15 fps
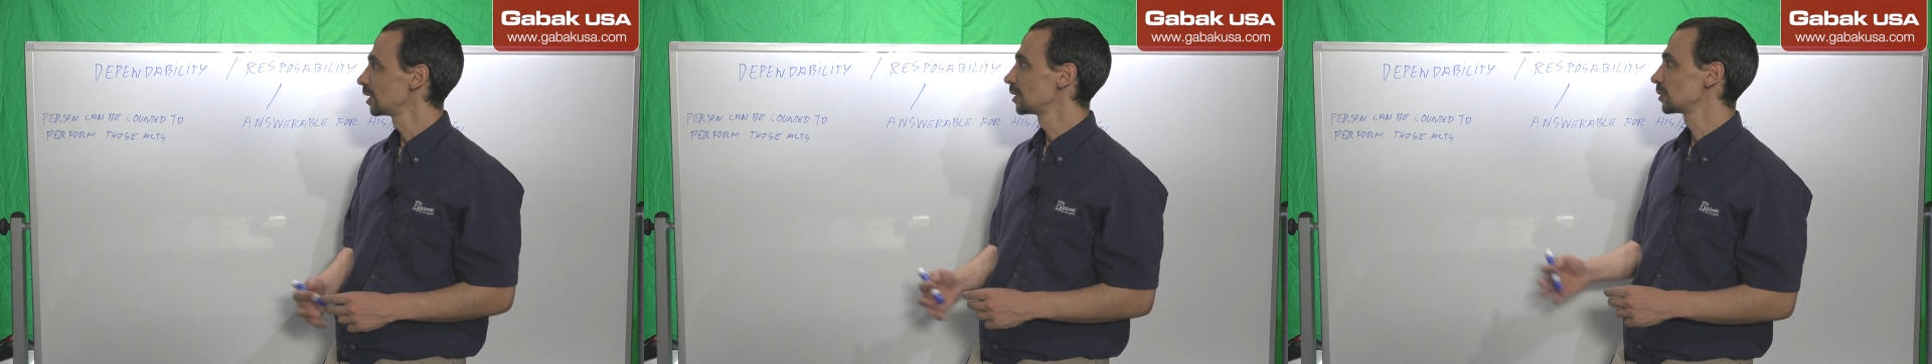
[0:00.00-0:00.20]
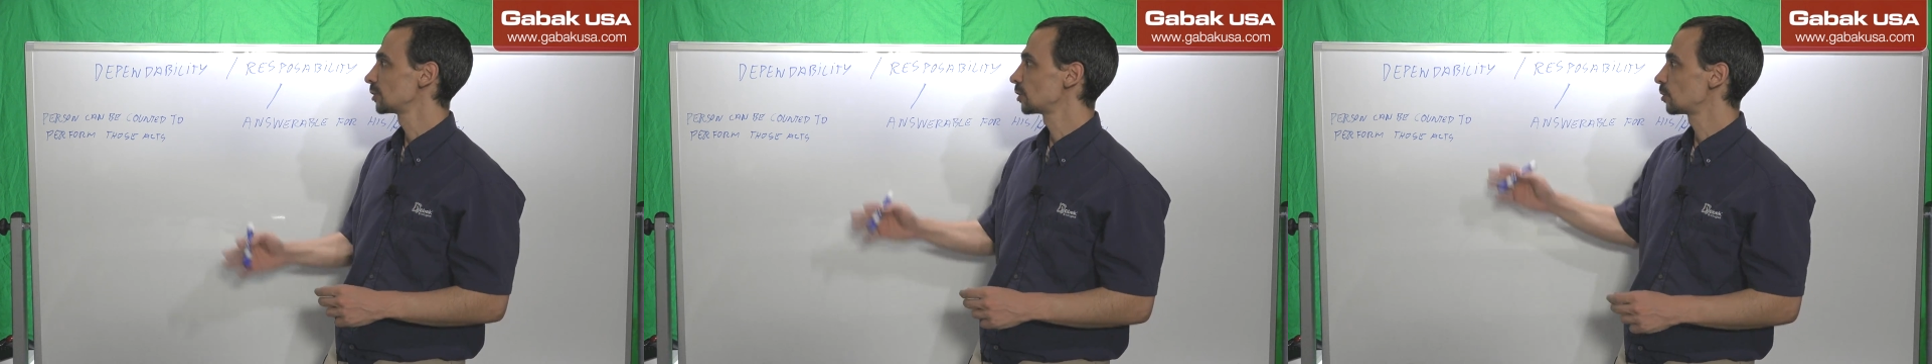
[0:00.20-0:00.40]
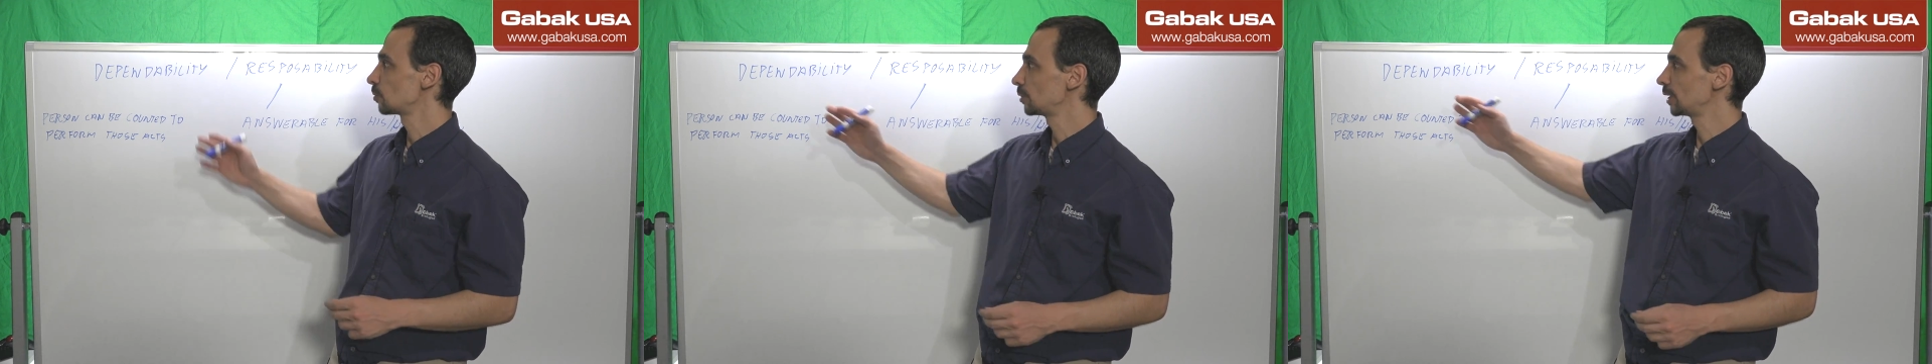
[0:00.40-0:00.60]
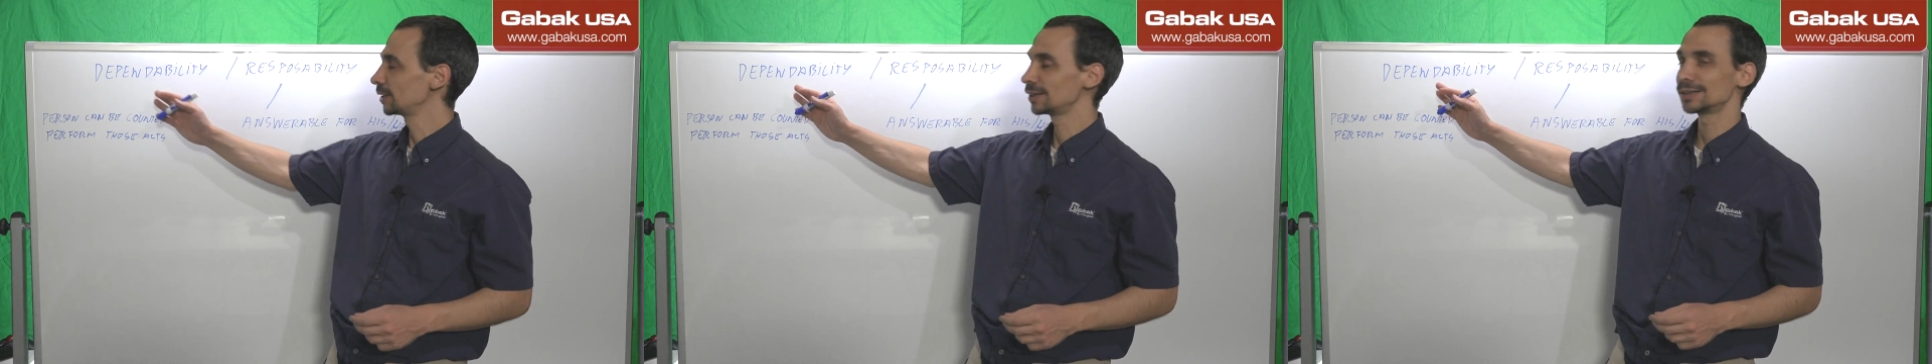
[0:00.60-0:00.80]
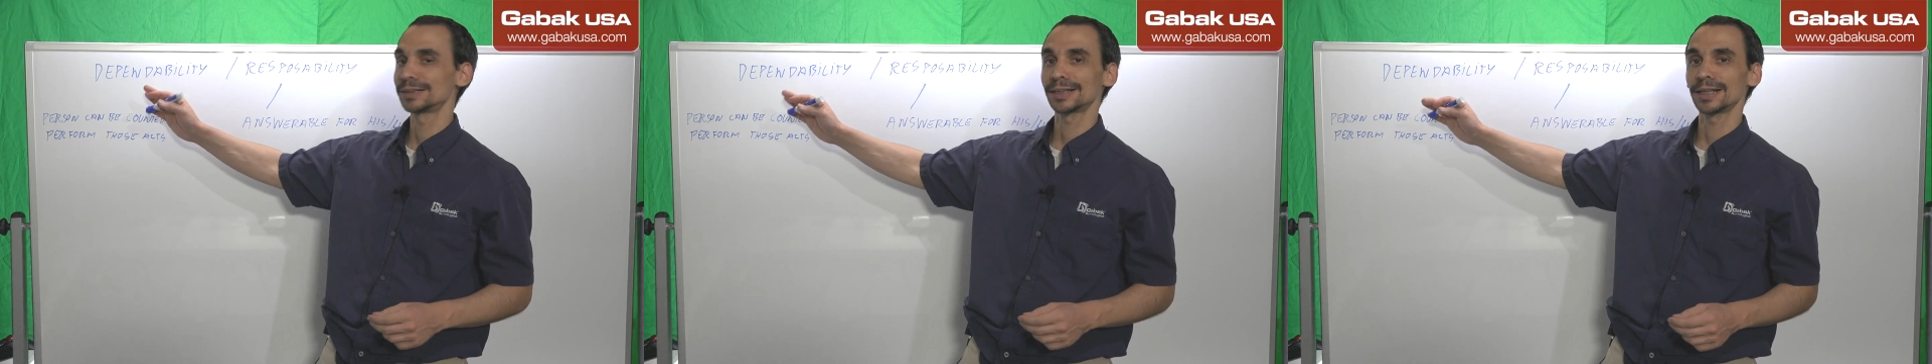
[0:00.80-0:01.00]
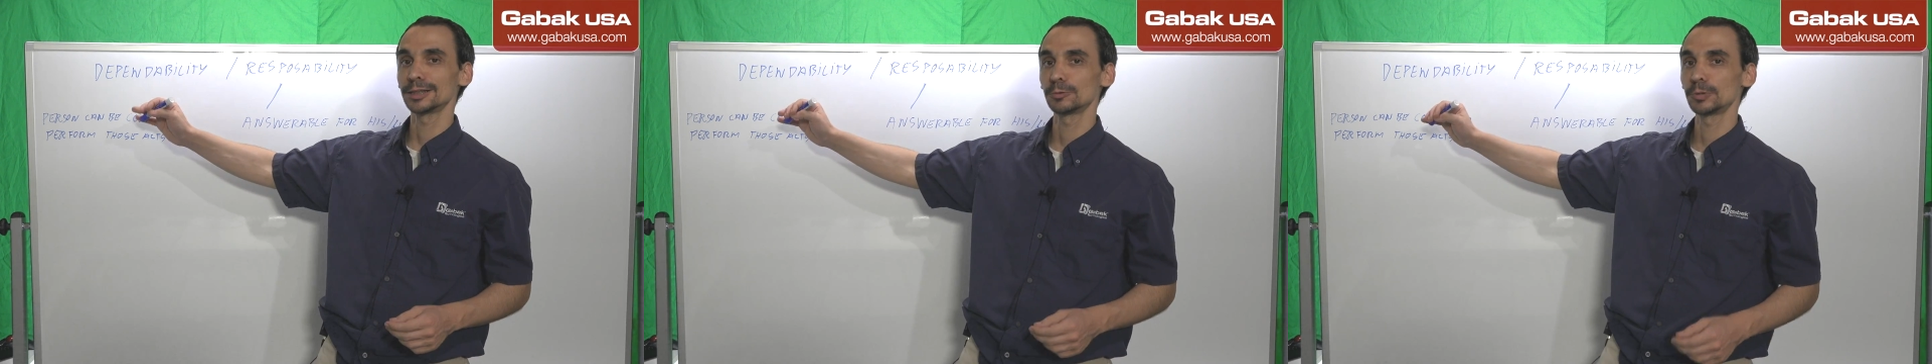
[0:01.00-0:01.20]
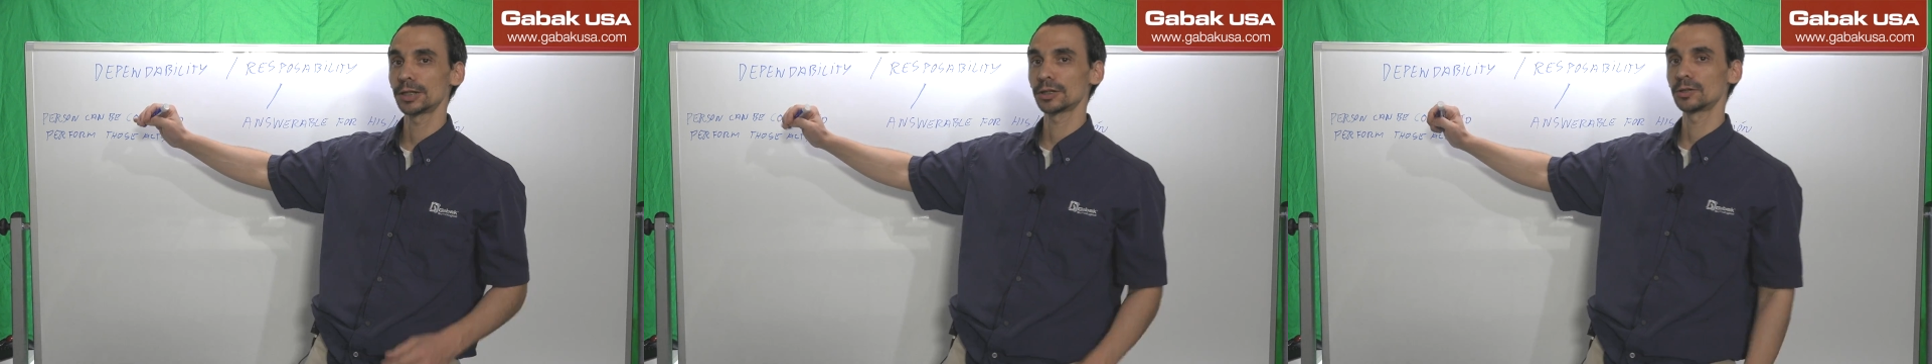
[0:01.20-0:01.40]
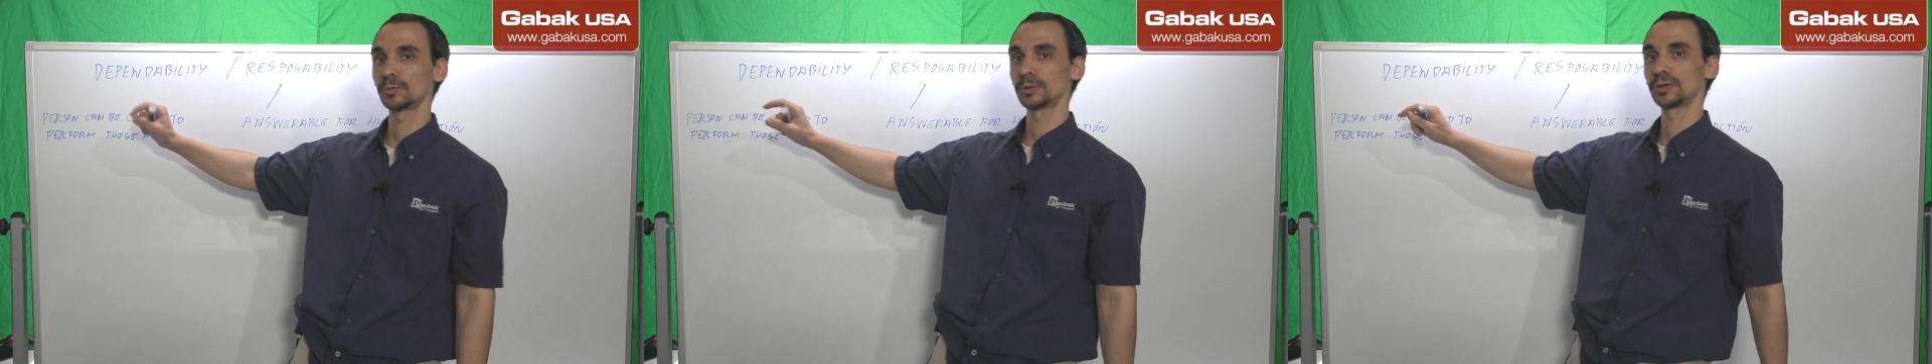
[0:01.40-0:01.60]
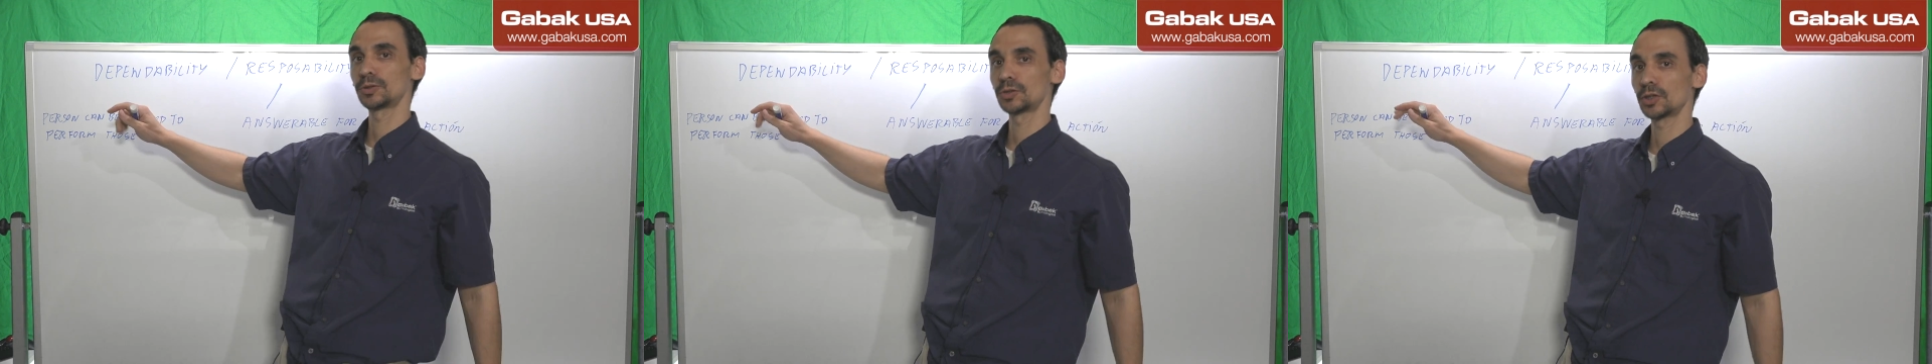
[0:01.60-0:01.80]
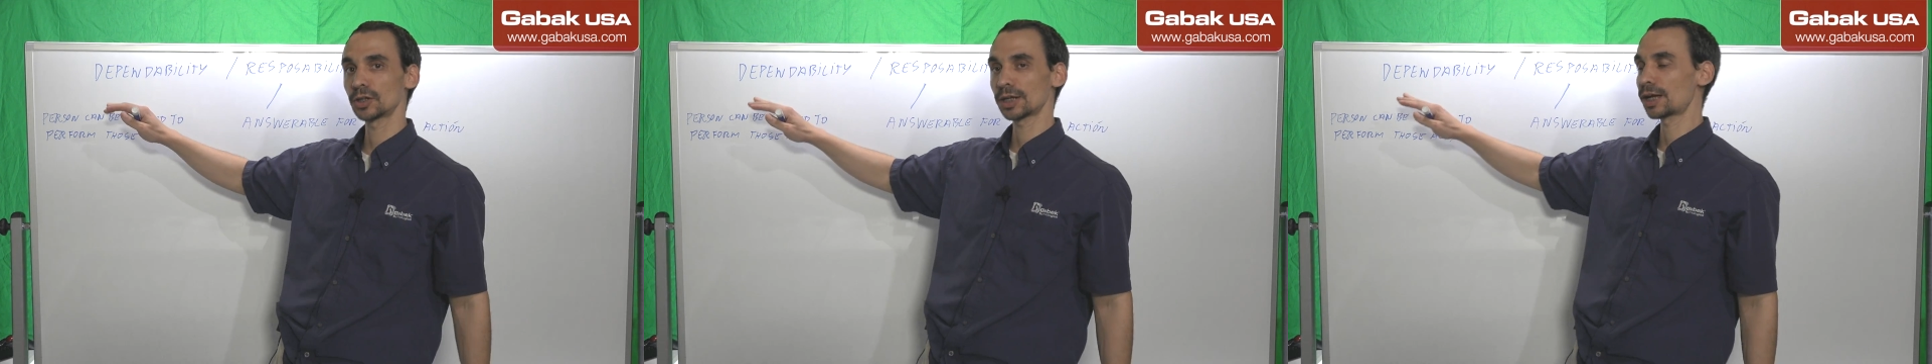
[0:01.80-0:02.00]
So in this case we are going to
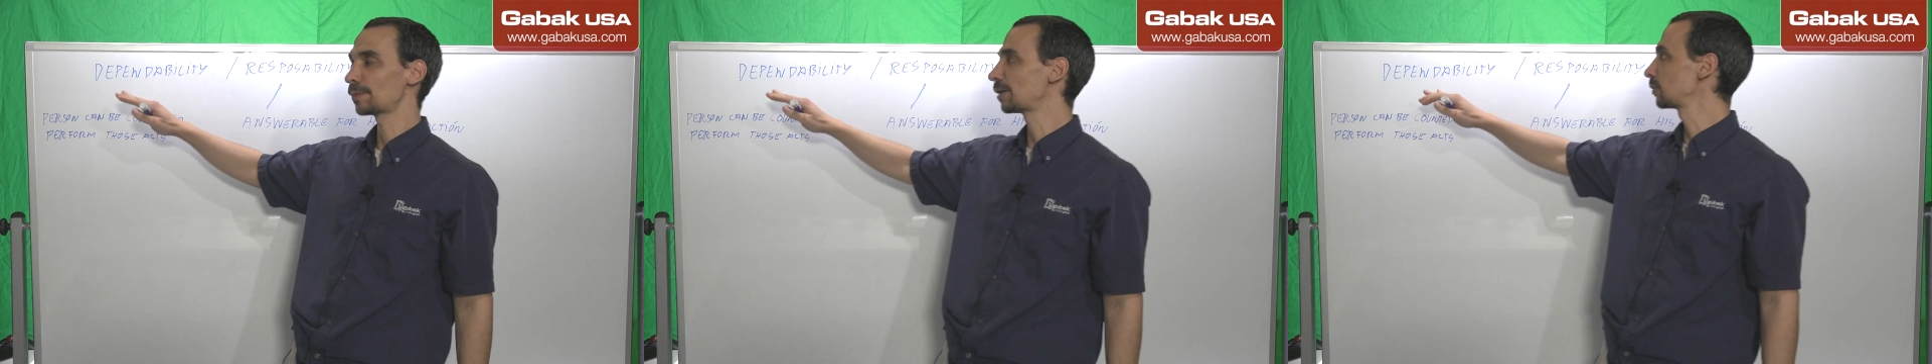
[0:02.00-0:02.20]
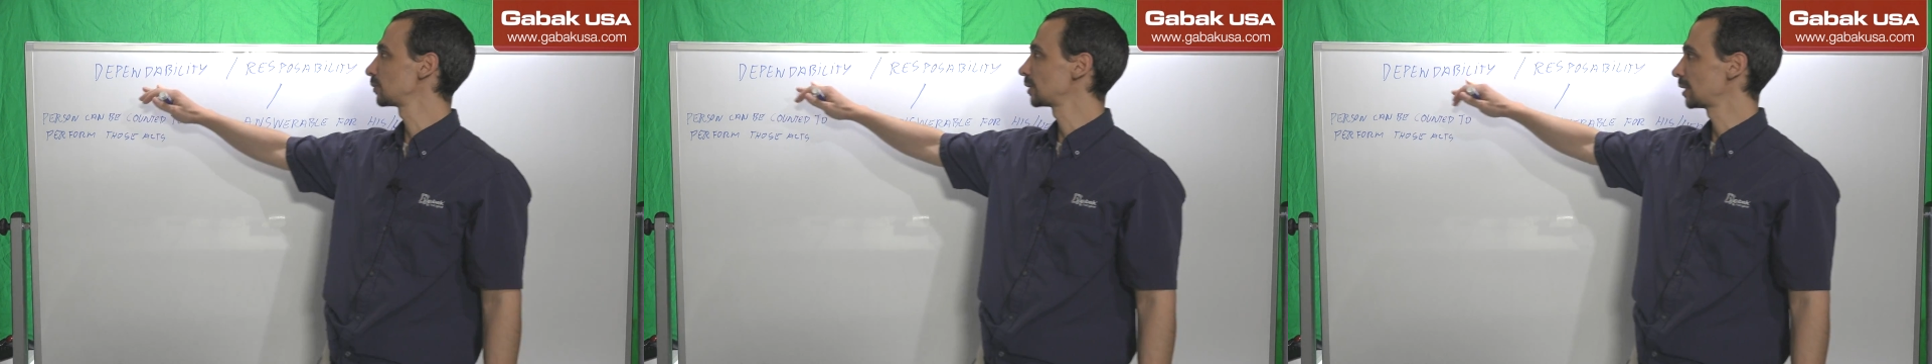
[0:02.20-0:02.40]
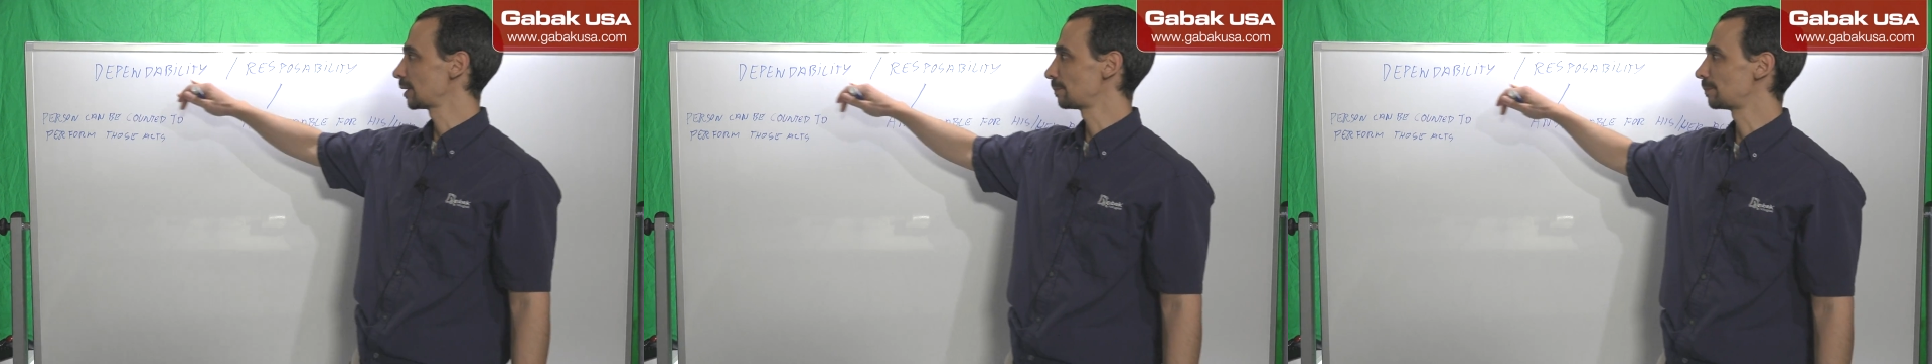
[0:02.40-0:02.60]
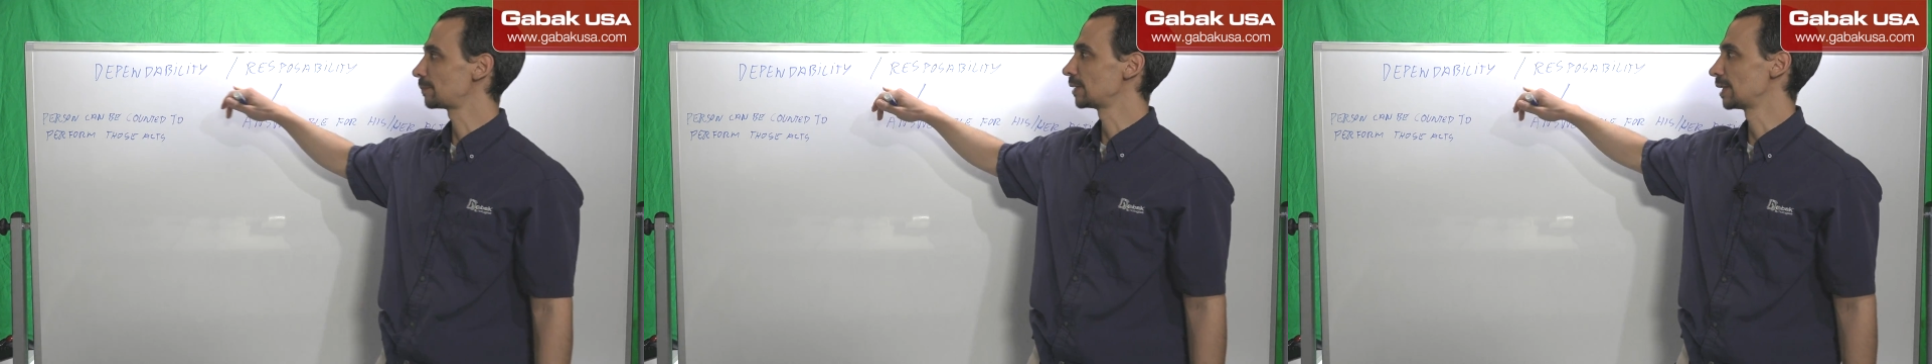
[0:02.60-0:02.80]
talk about the